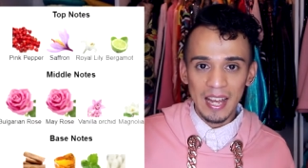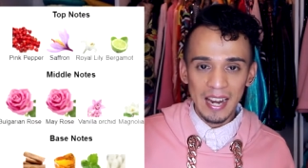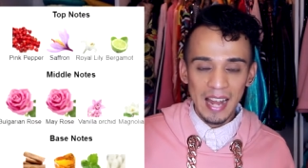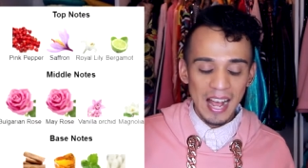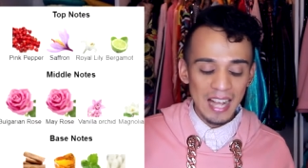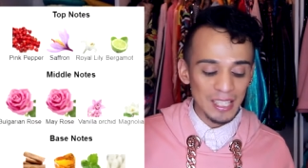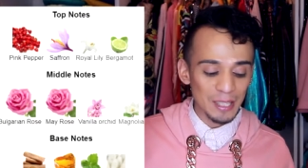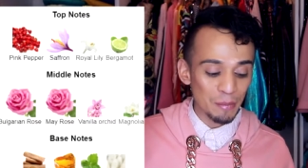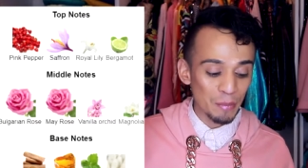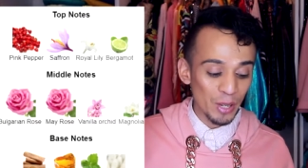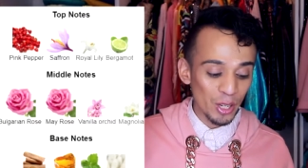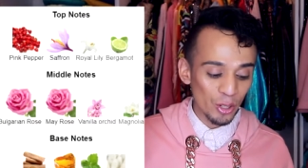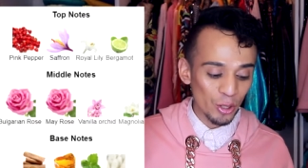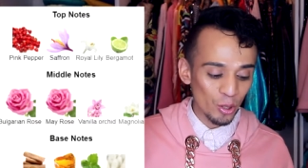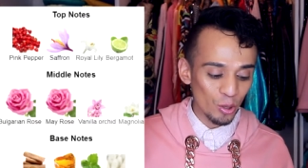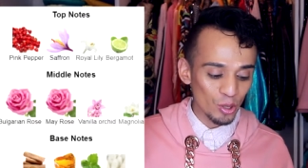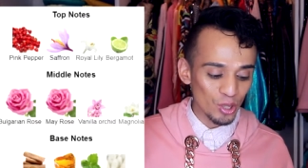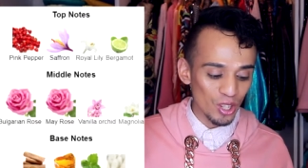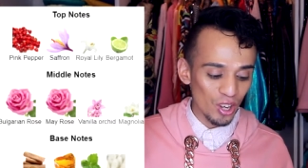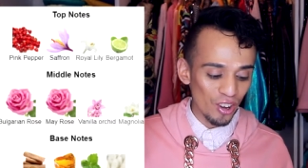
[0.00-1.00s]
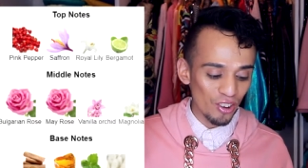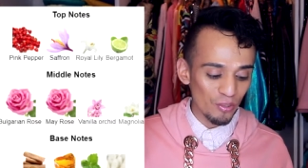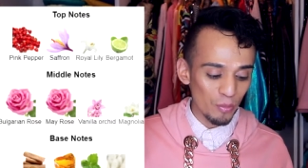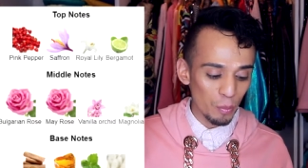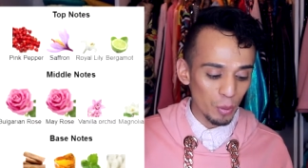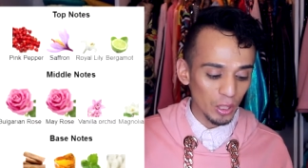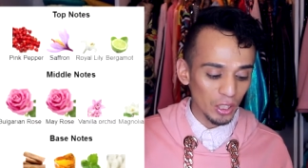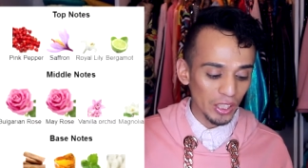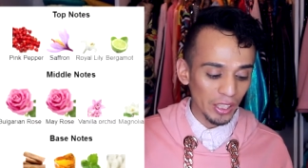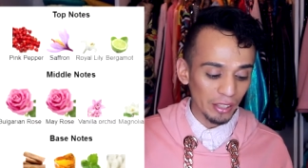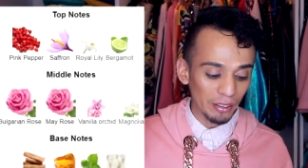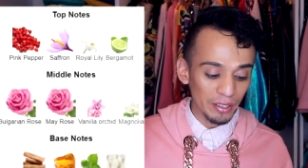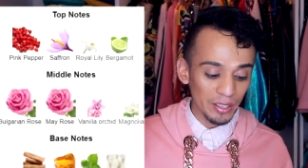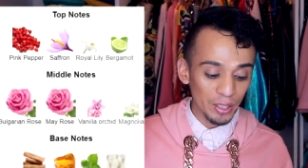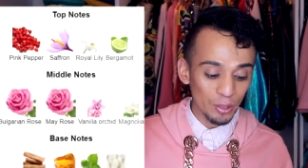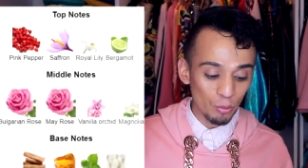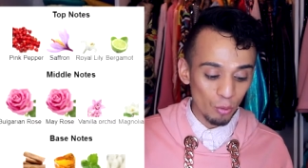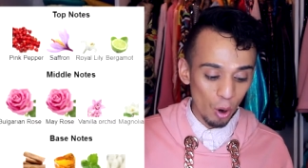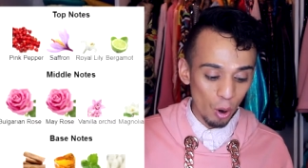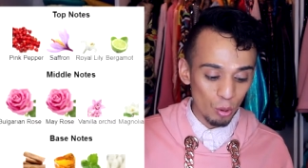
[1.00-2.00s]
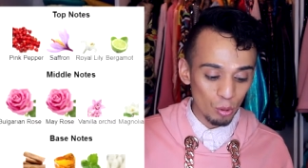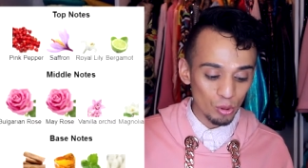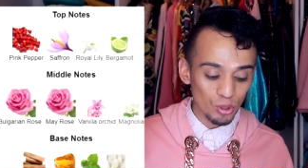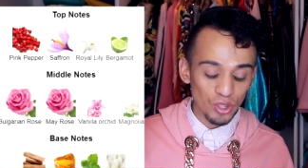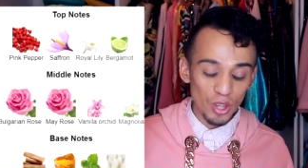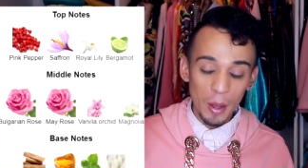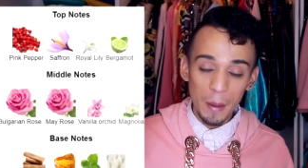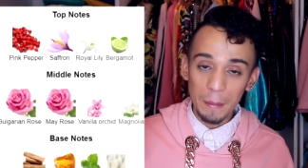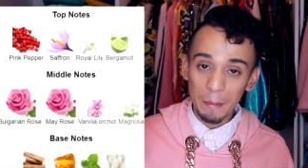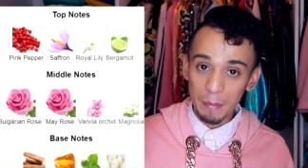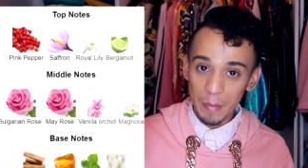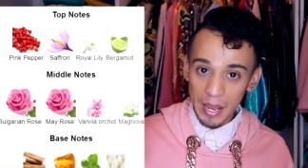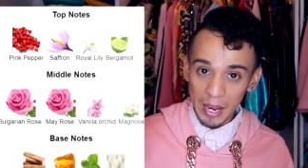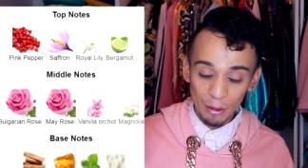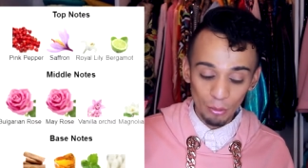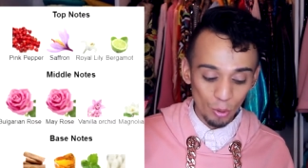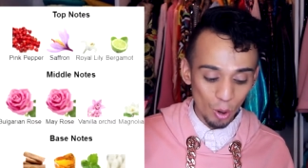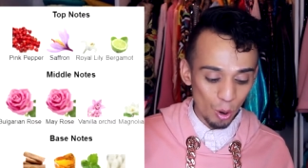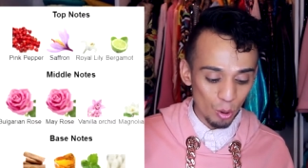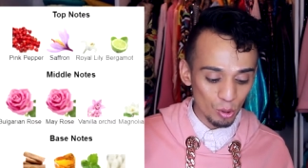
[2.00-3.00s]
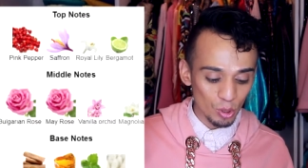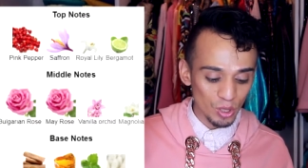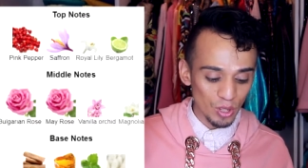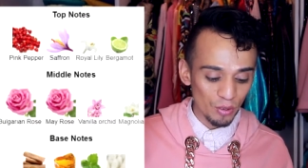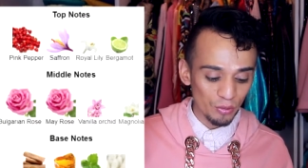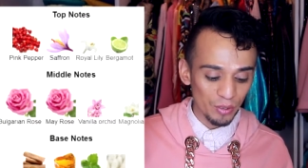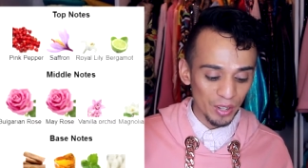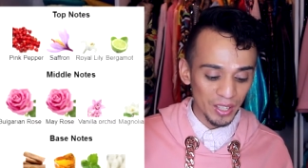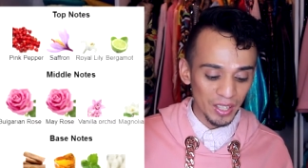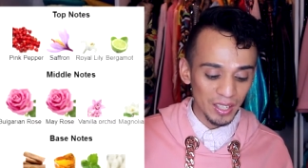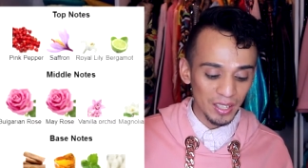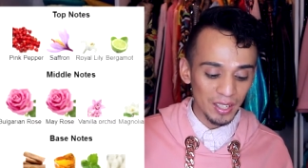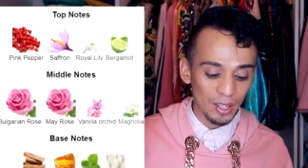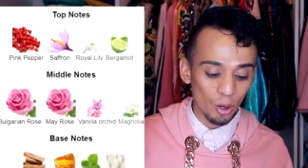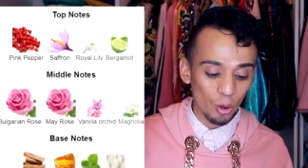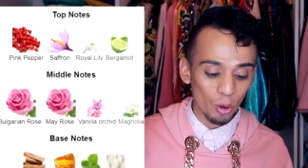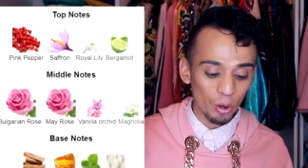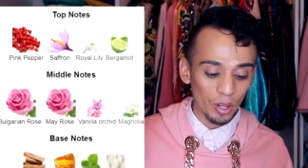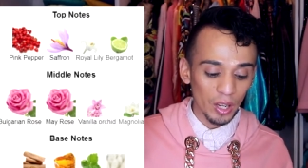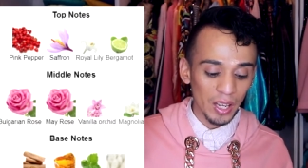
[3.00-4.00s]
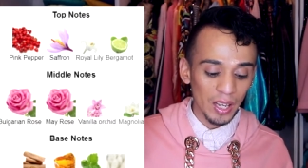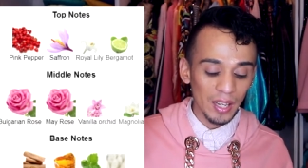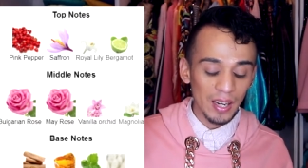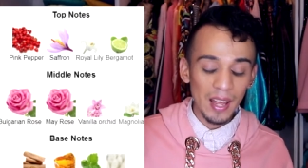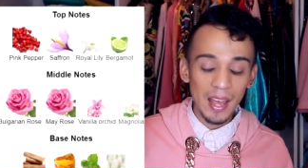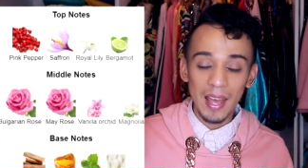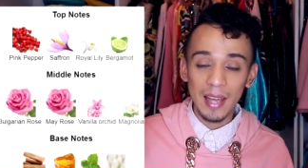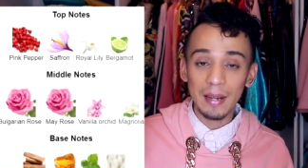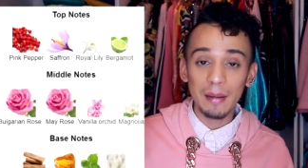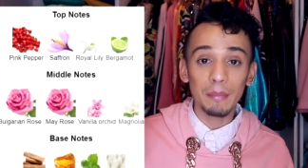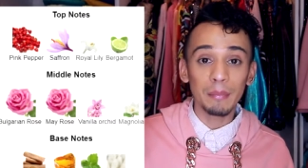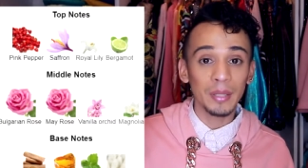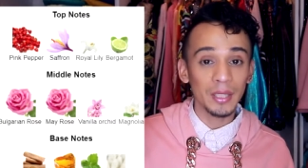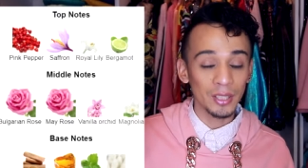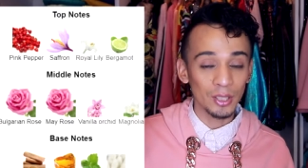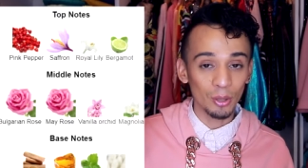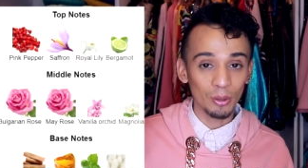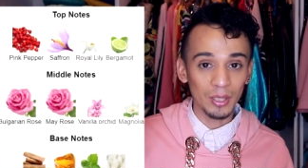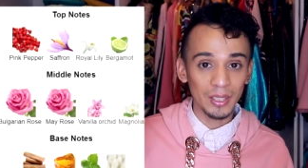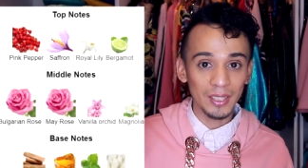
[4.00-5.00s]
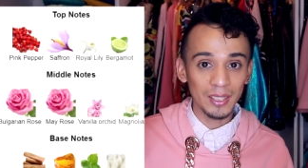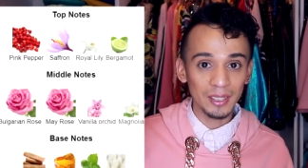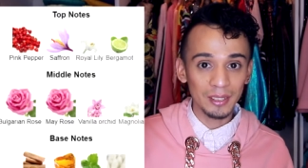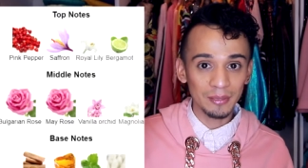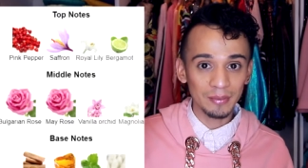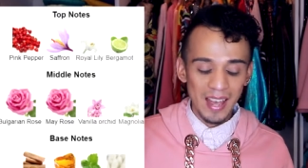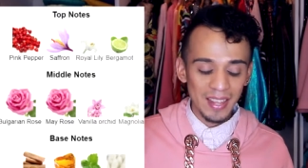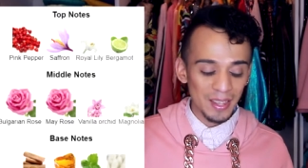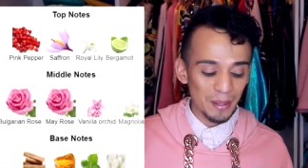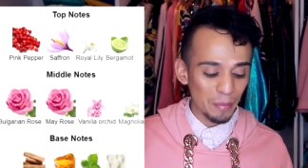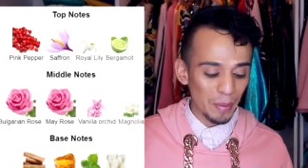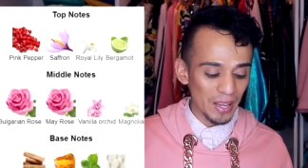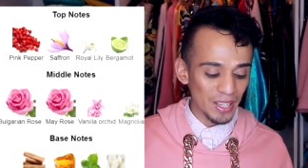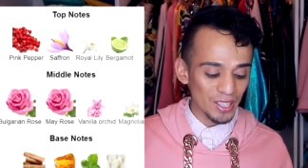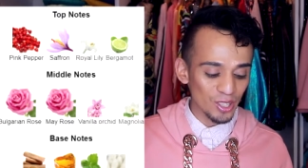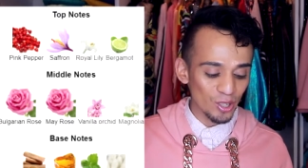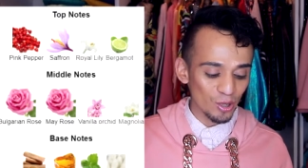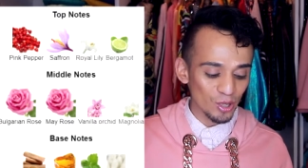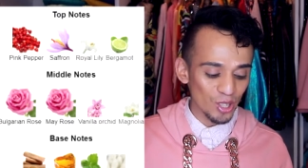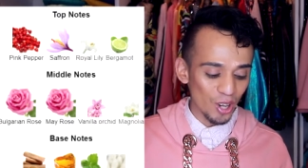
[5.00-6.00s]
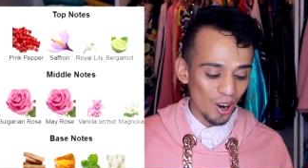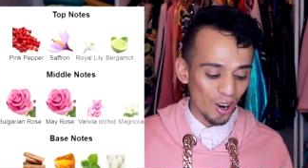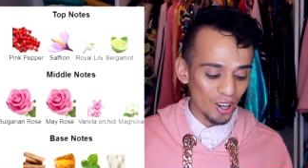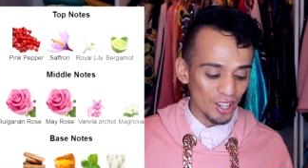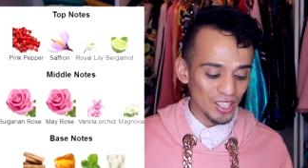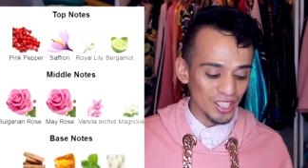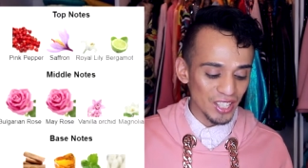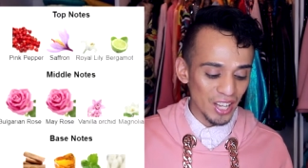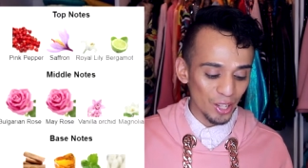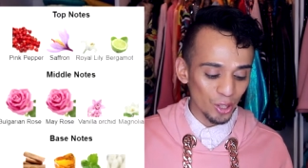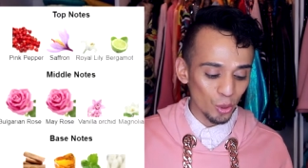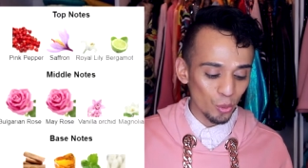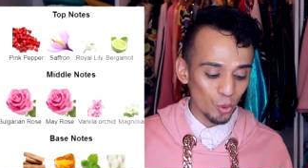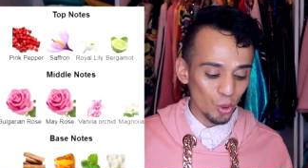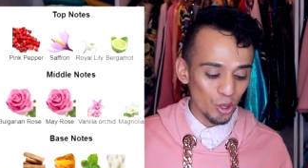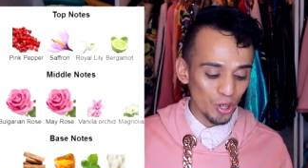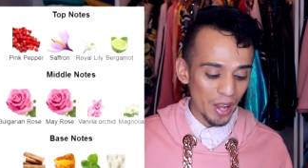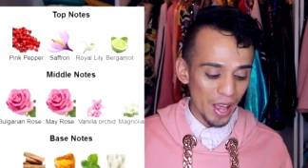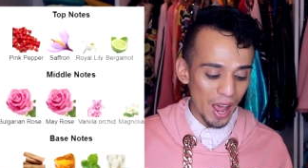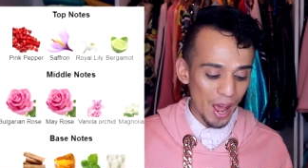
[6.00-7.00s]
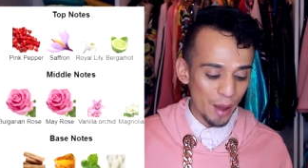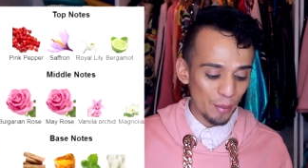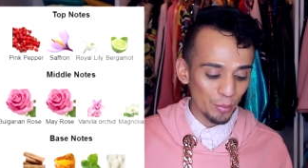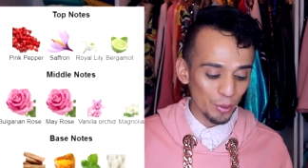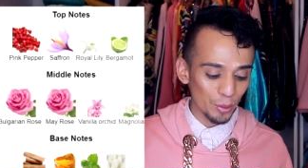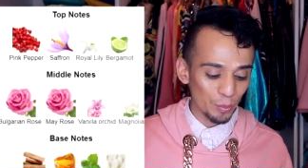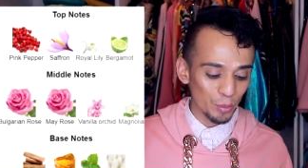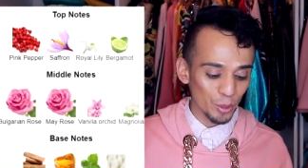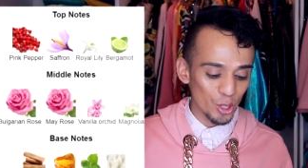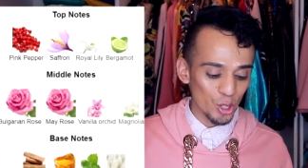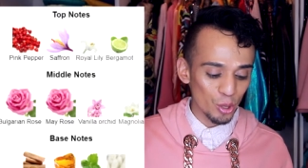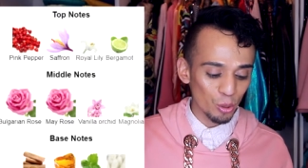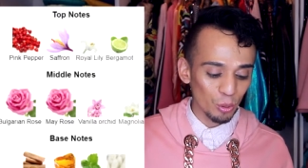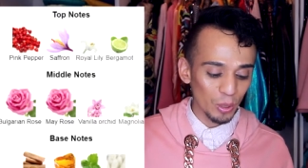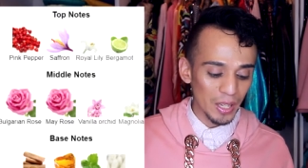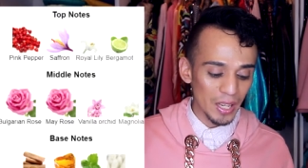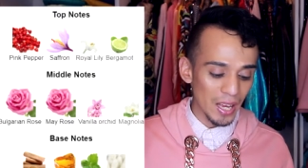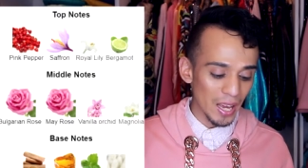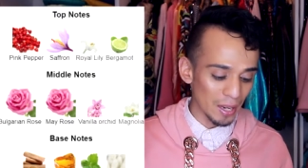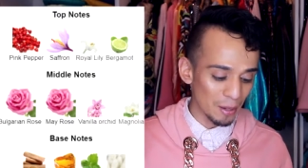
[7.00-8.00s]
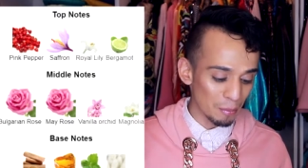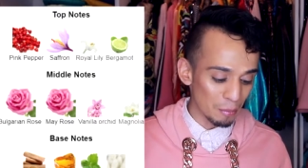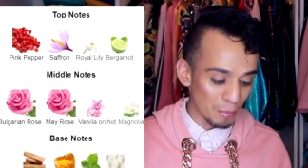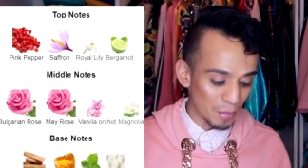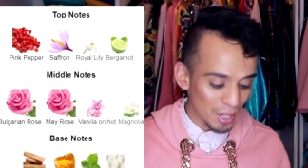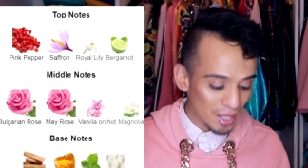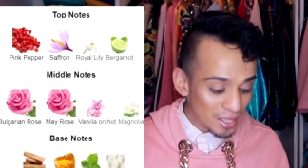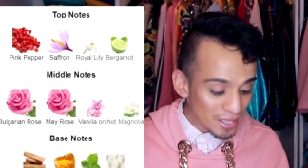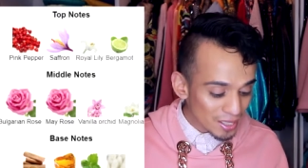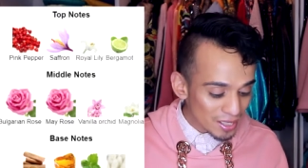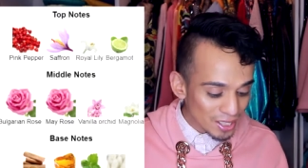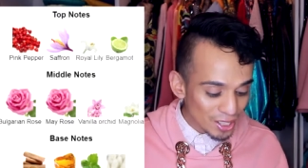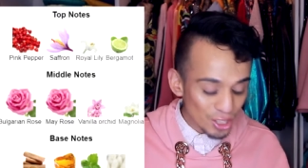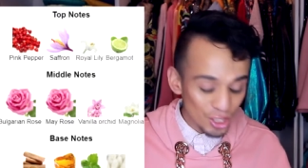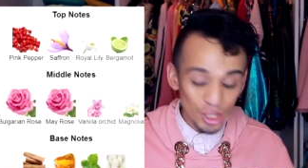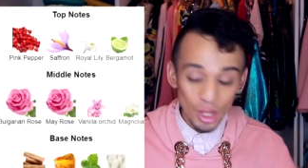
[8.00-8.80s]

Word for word: It has middle notes of Bulgarian rose, May rose, vanilla orchid, and magnolia. And the base notes are sandalwood, amber, patchouli, and musk.